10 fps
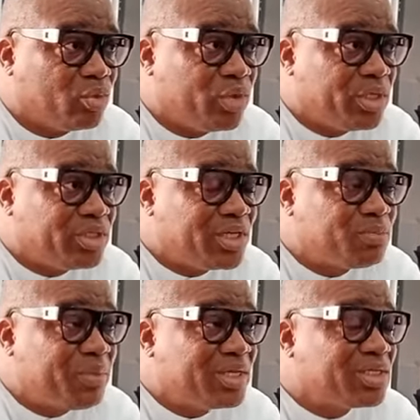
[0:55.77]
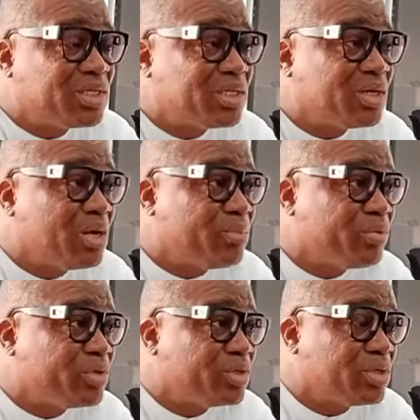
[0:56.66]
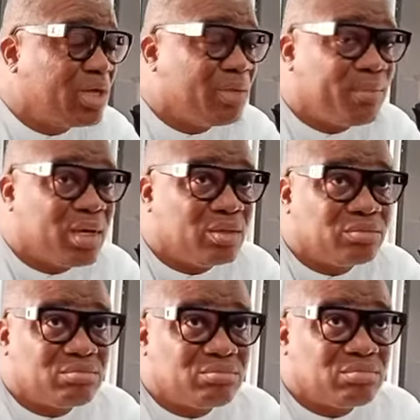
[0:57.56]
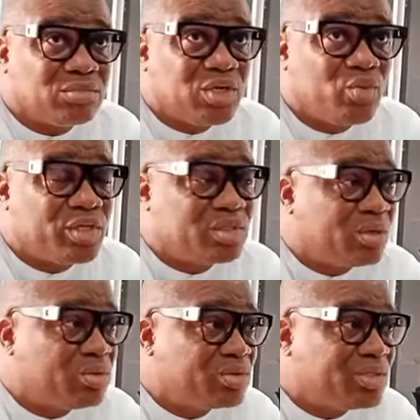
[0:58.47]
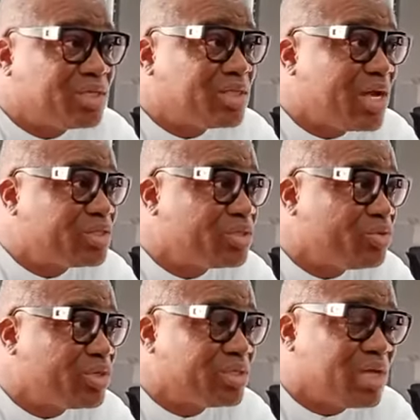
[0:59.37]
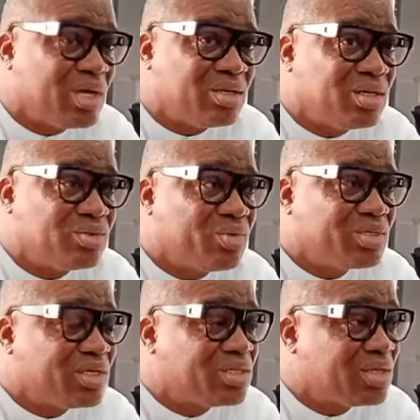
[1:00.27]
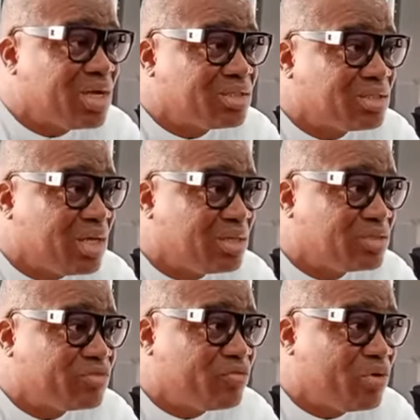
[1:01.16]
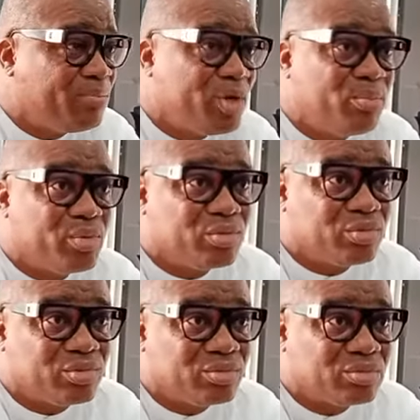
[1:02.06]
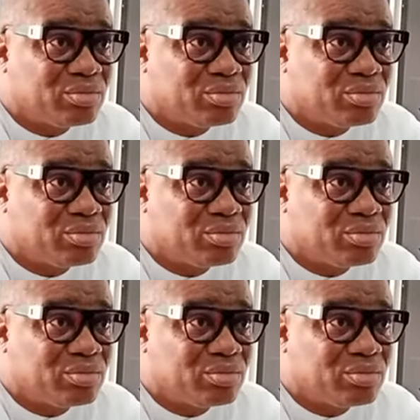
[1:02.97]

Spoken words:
we just paid City Corporation about 3 weeks ago $6,000 US, a little over $6,000 for billboards.